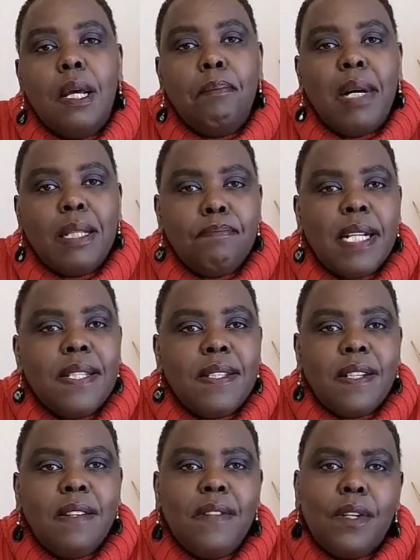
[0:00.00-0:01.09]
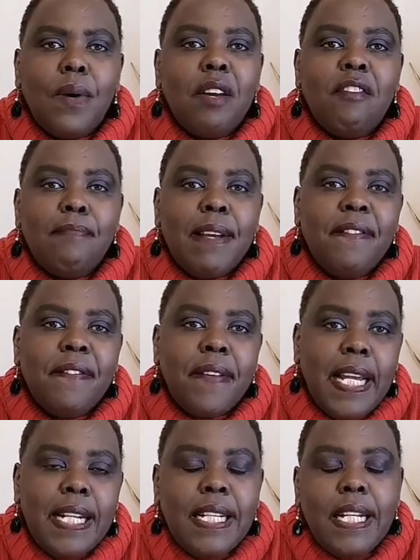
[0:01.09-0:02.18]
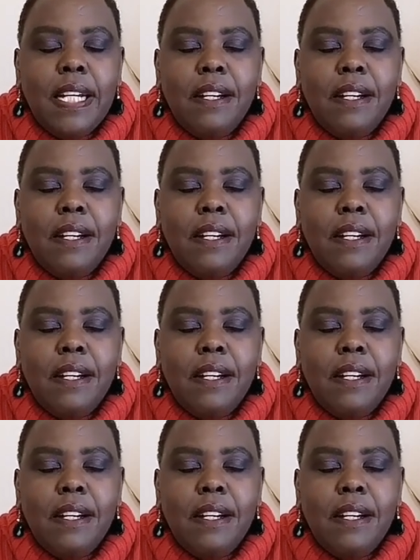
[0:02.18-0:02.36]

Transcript: but myself and one of my friends